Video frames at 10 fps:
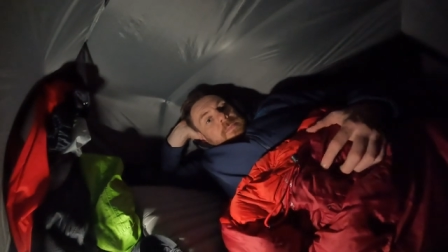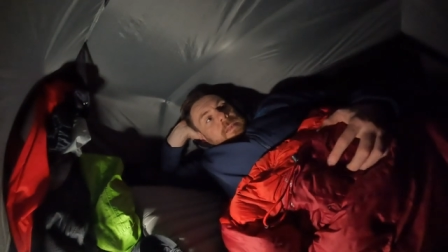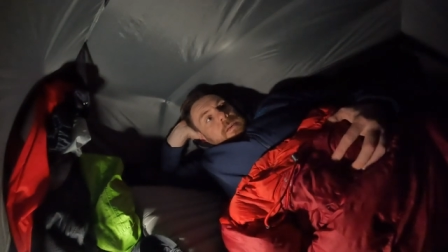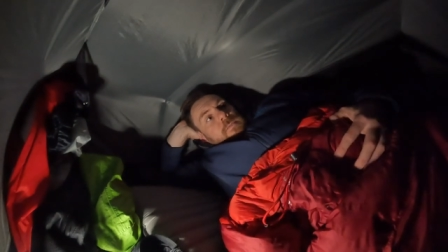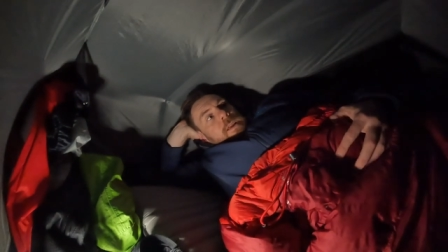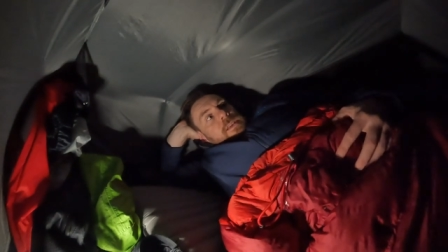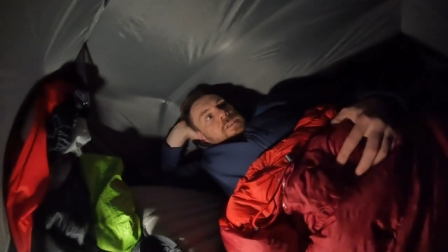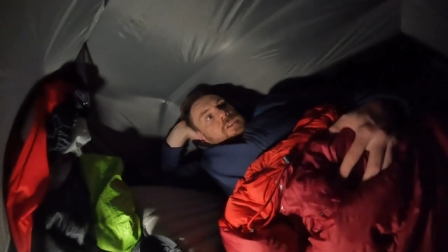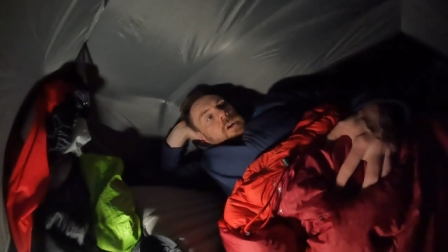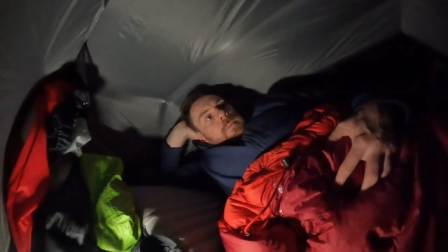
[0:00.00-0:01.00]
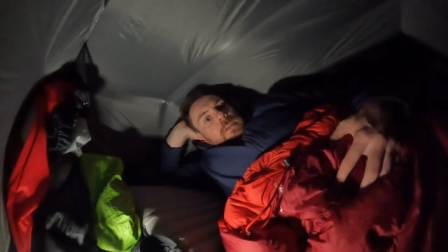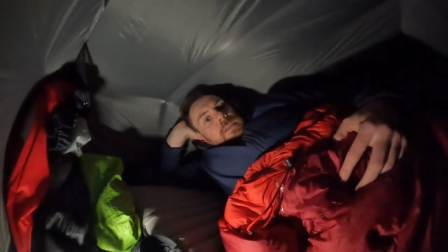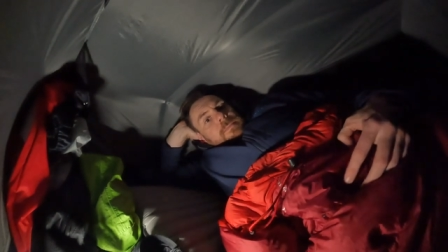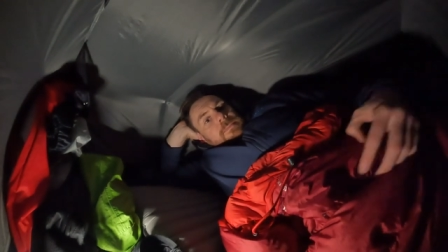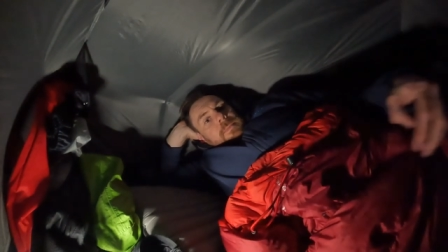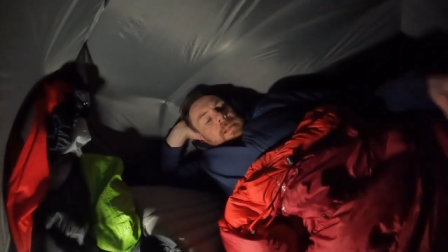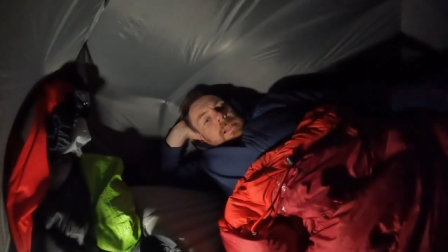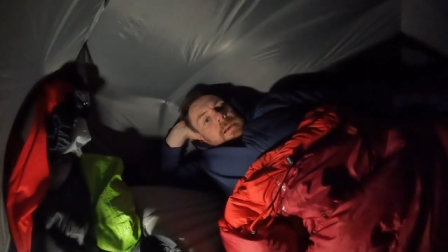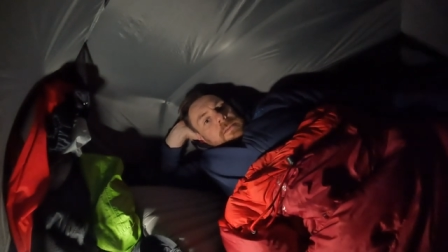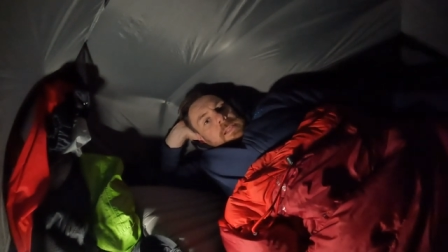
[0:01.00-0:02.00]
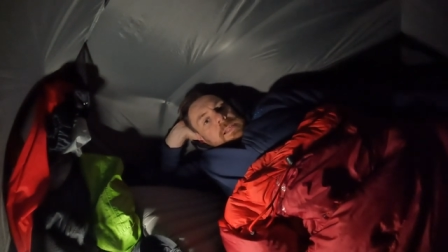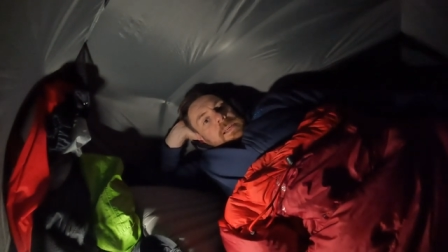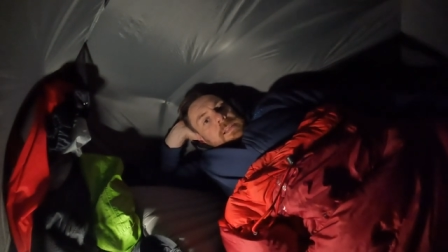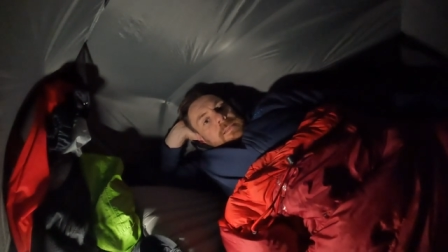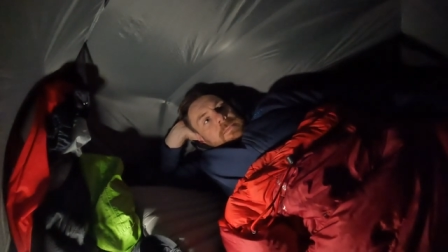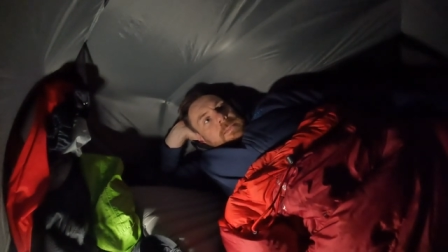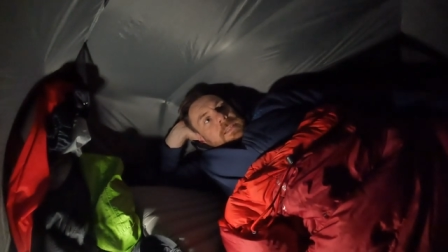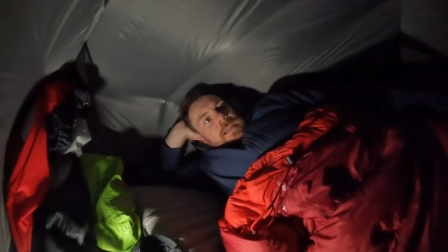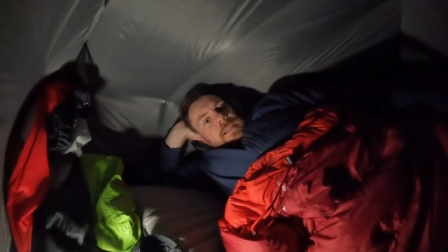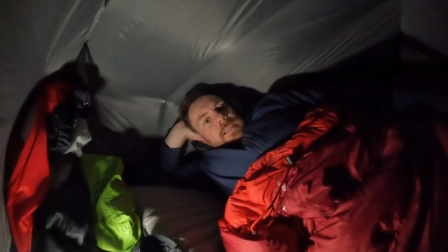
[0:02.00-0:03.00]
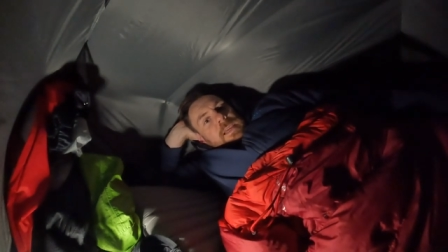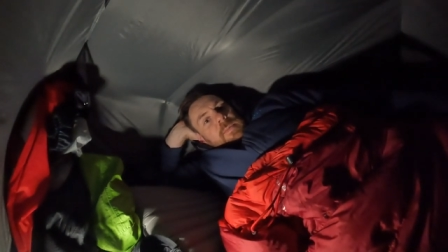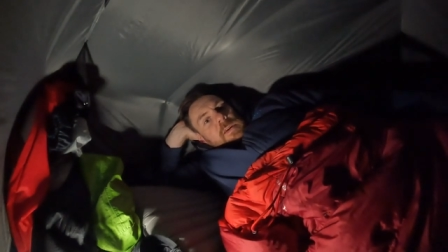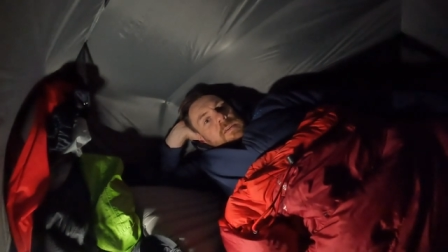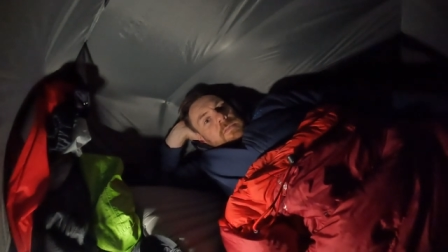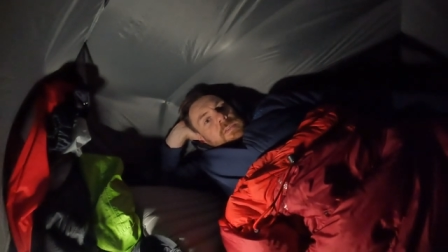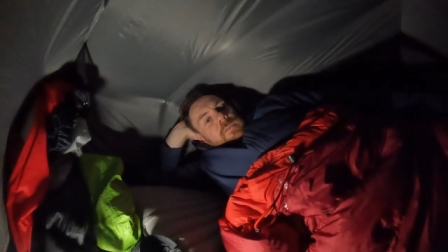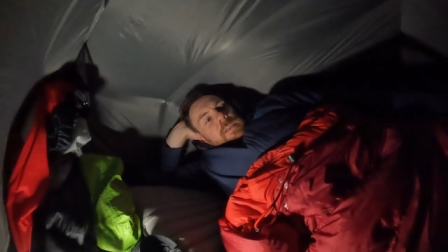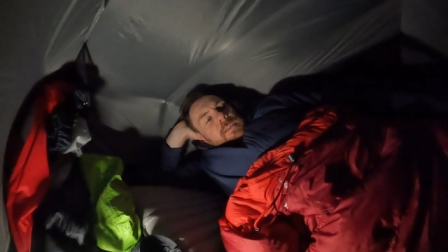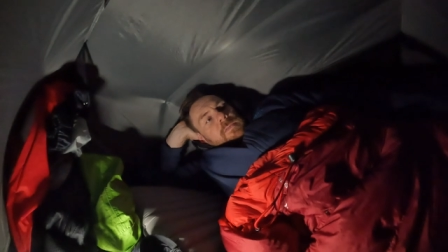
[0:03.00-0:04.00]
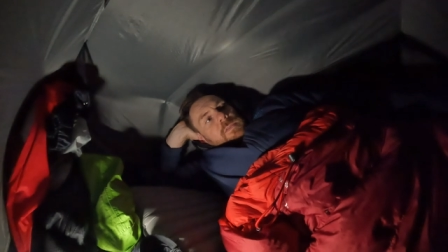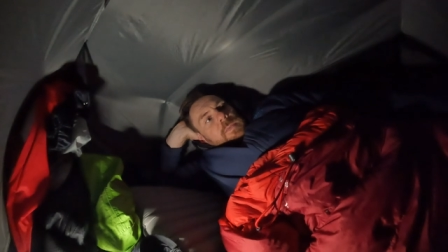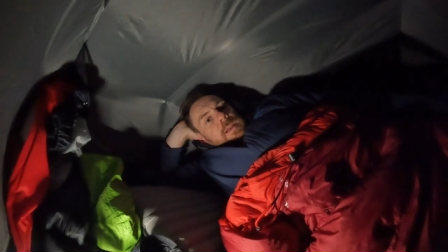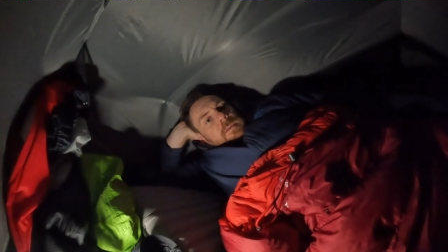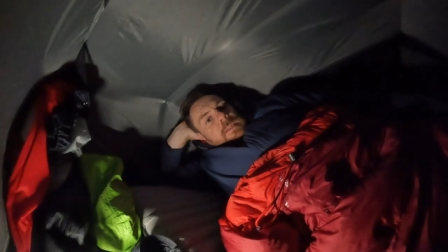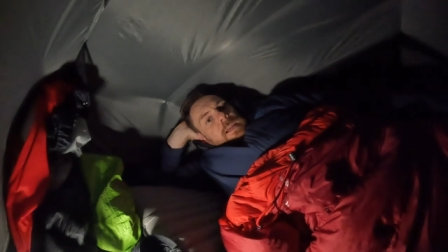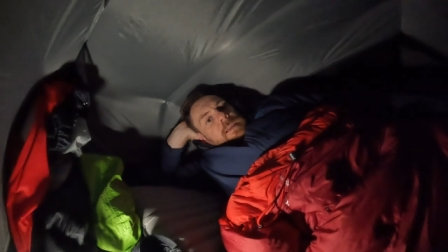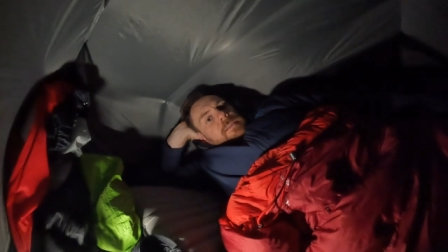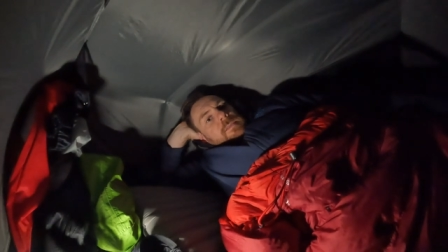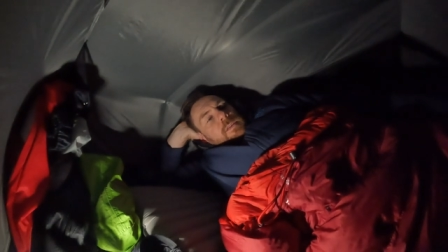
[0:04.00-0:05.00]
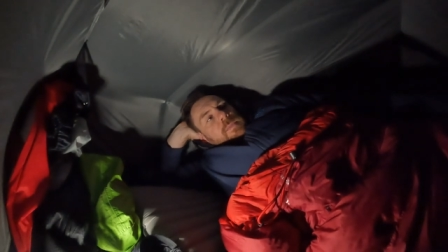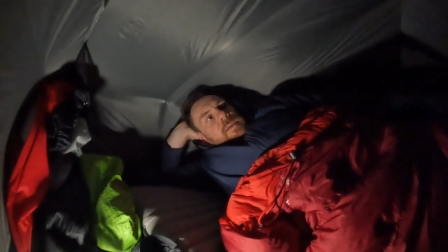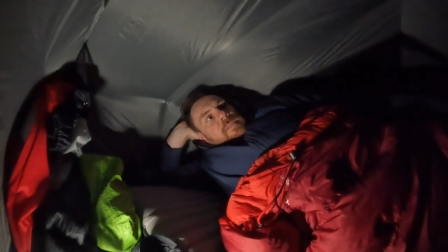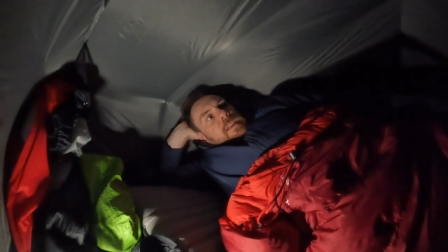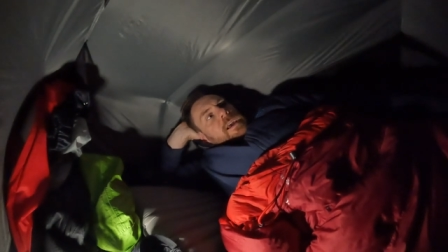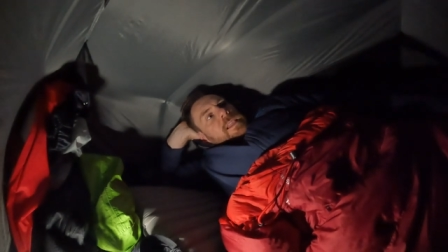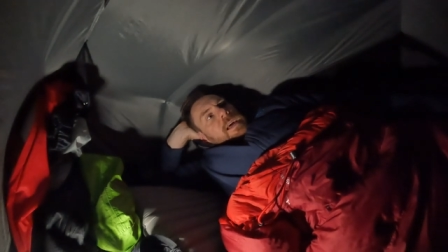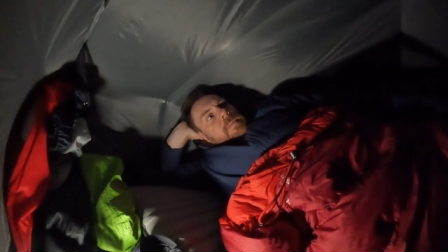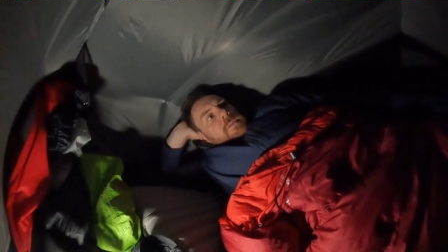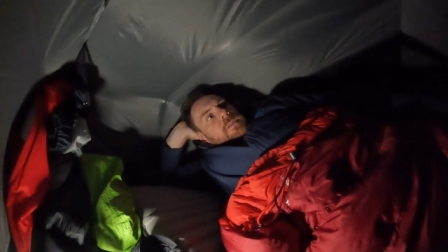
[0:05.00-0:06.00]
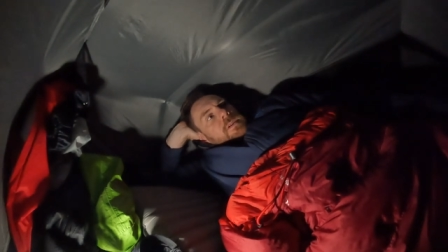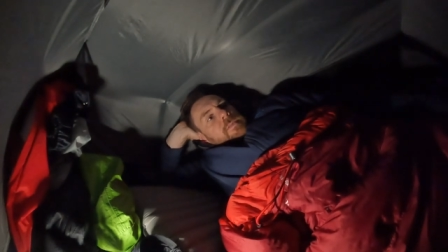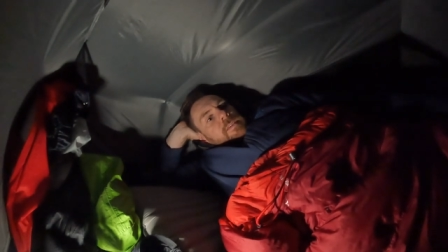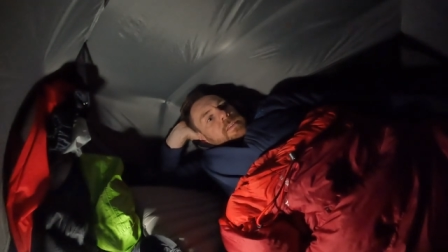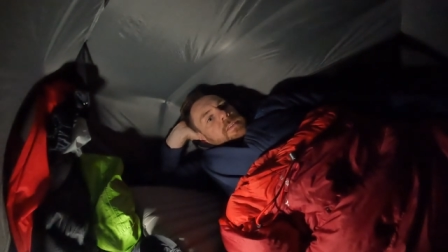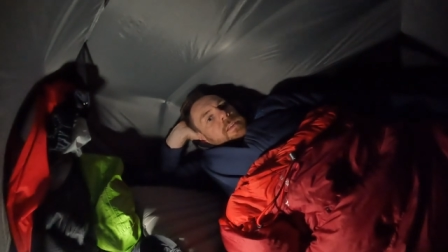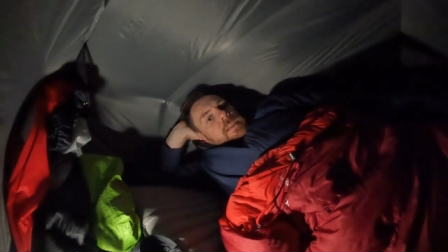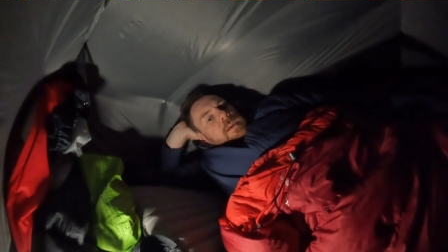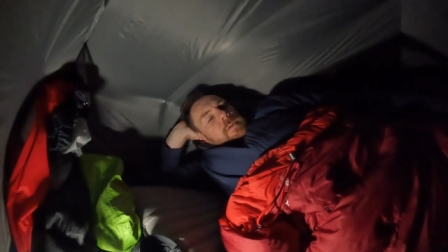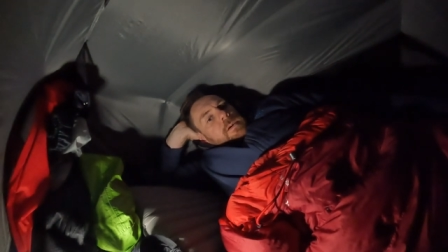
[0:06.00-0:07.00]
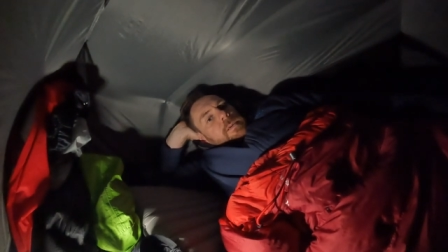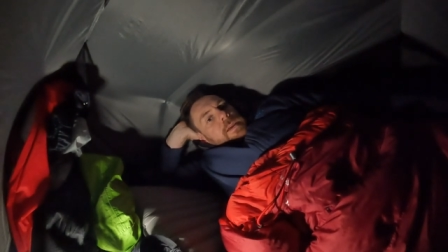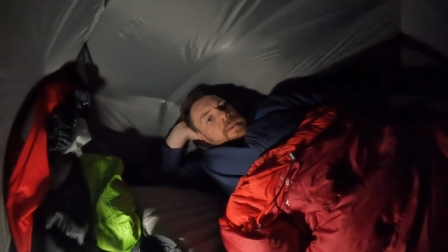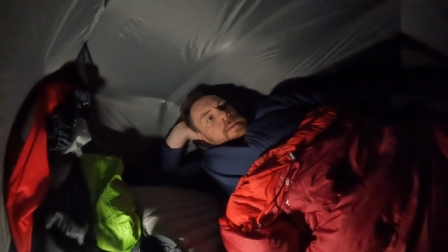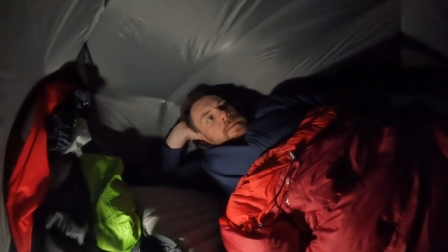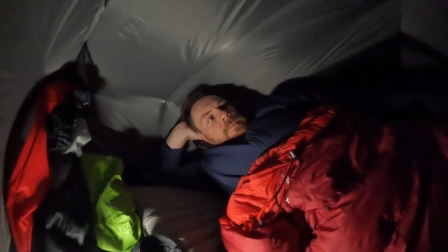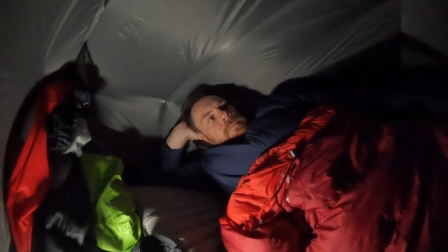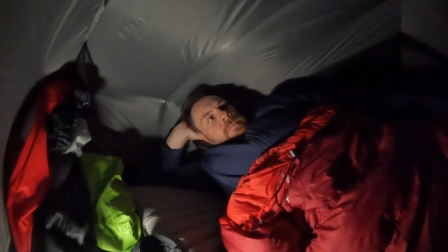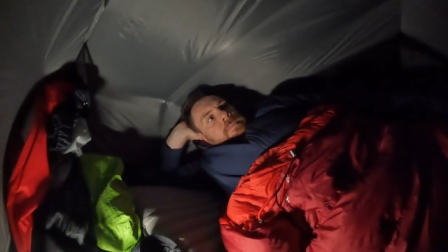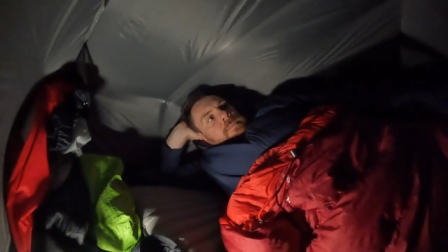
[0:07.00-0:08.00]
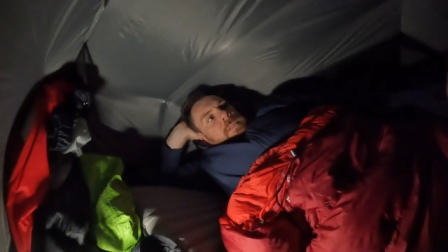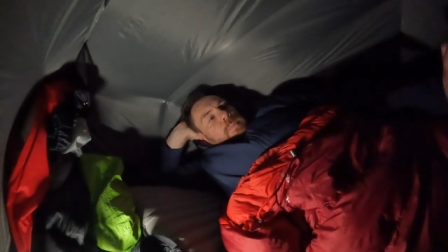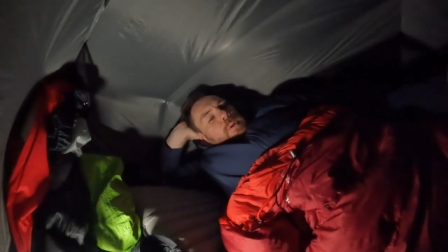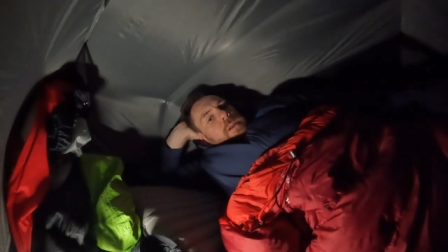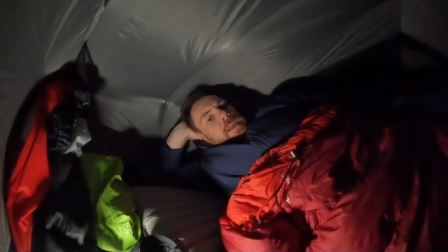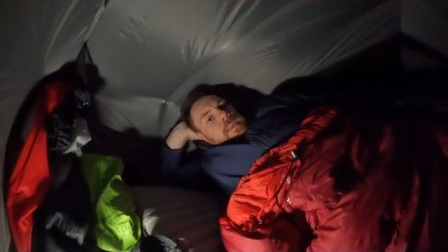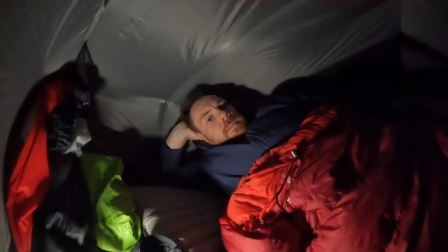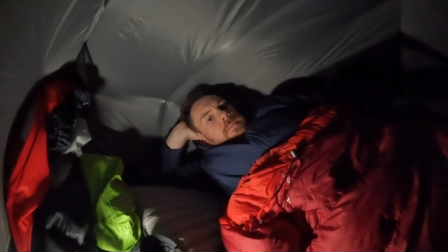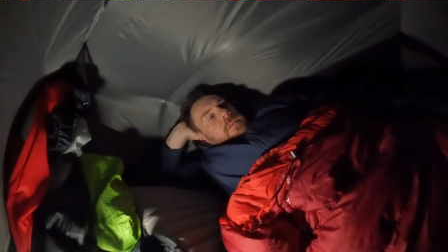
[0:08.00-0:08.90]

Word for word: That rain stopped and clouds cleared and stars came out. It was lovely. Just been outside, done a bit of a night lapse. So if that's turned out all right, I'll put it in.